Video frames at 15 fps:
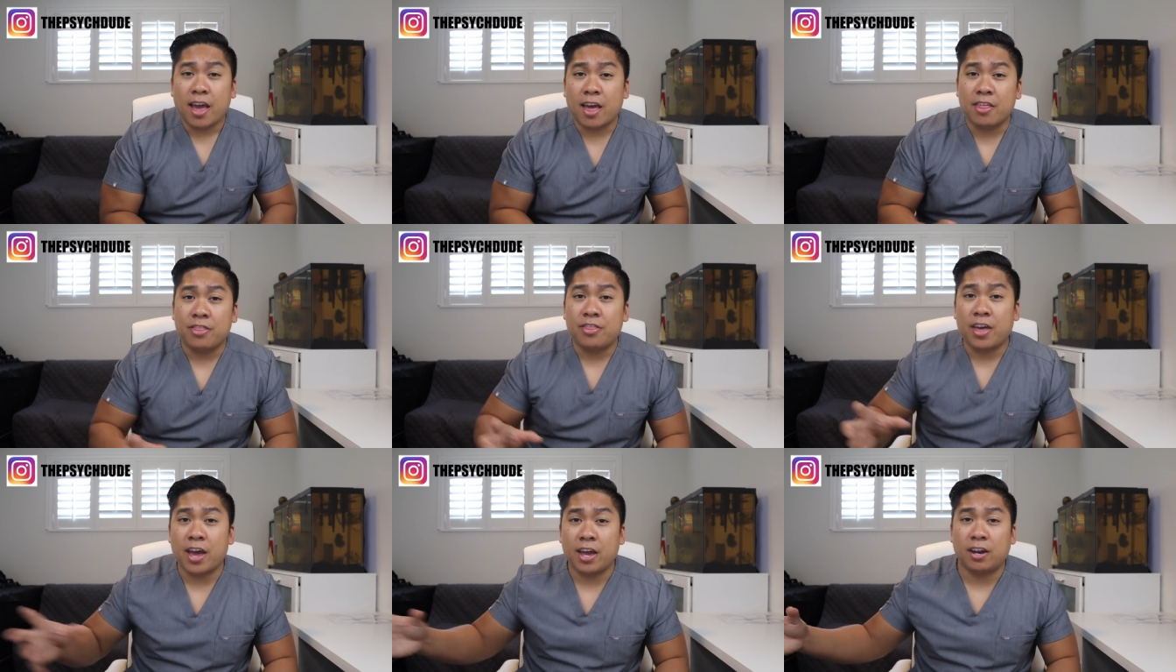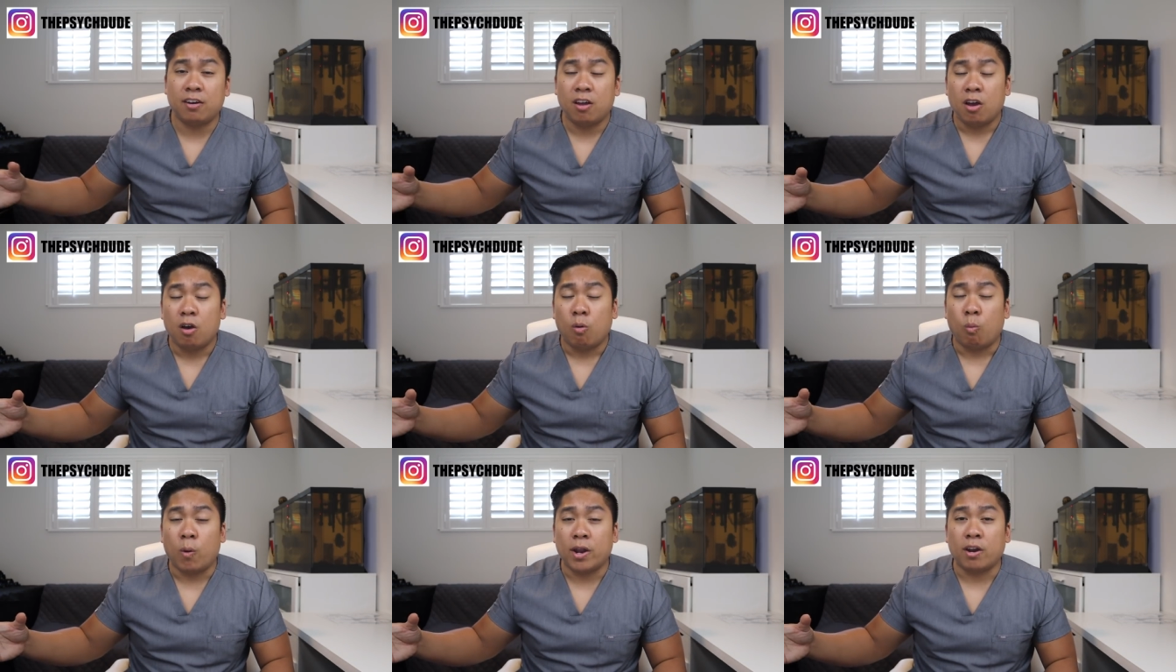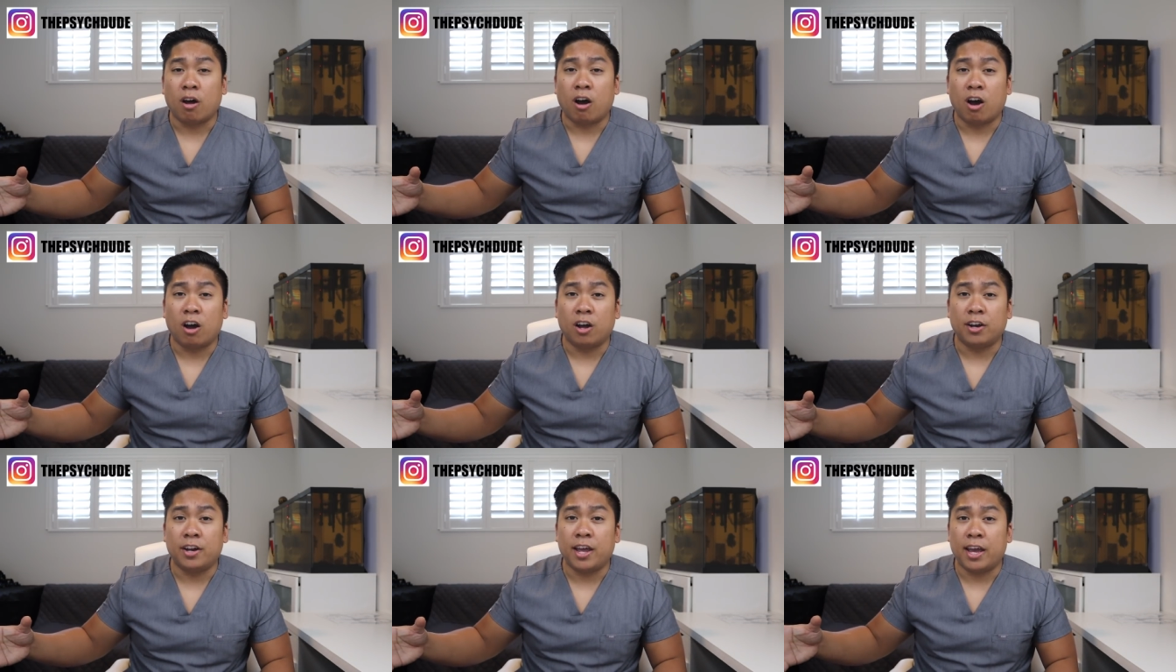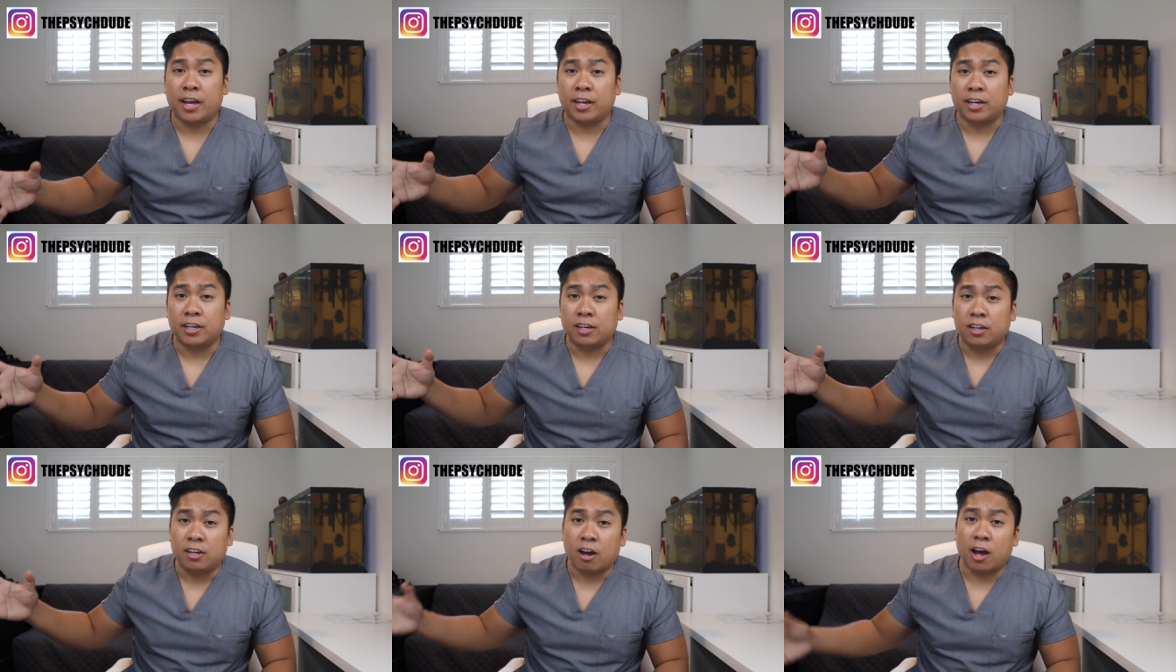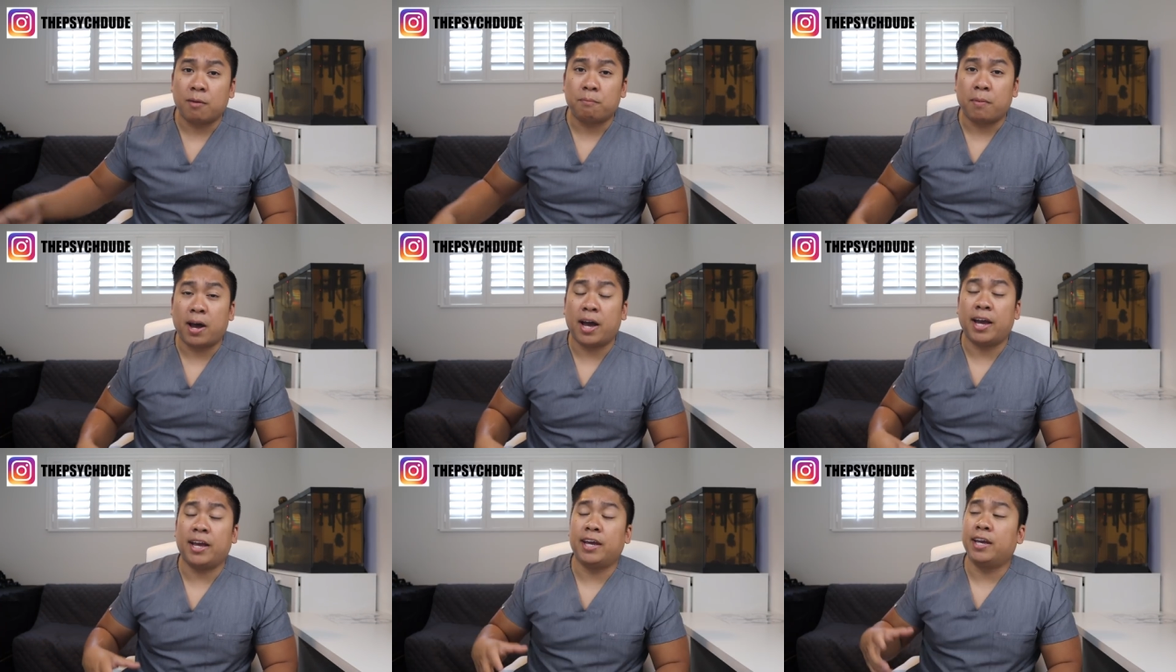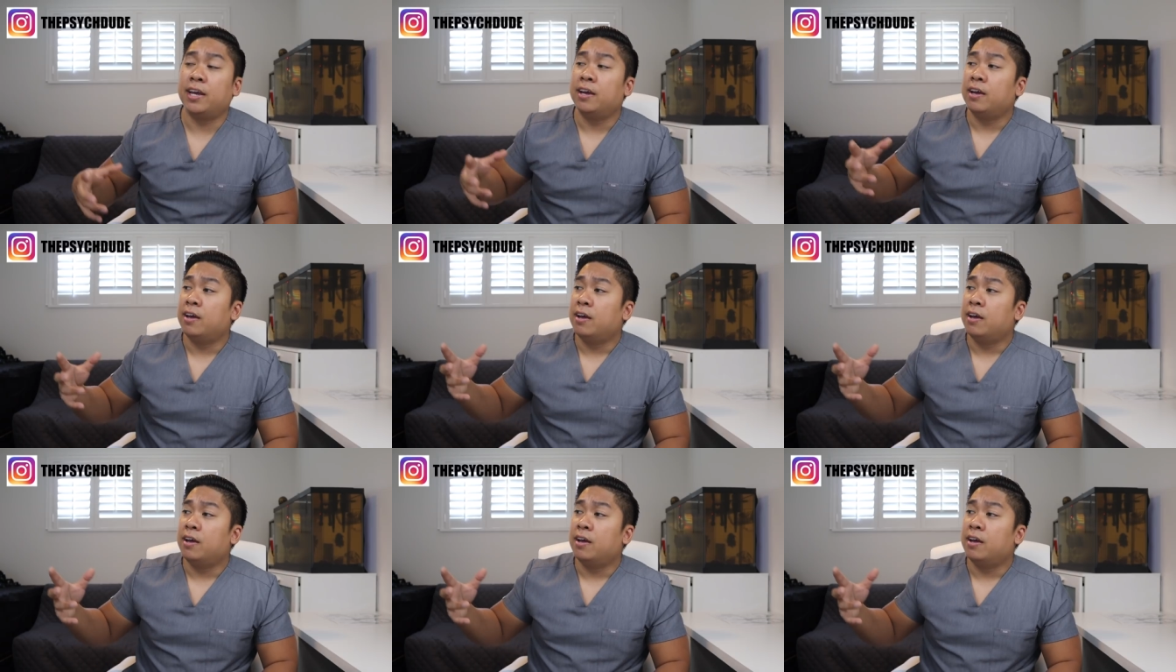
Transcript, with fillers: and then went on and got my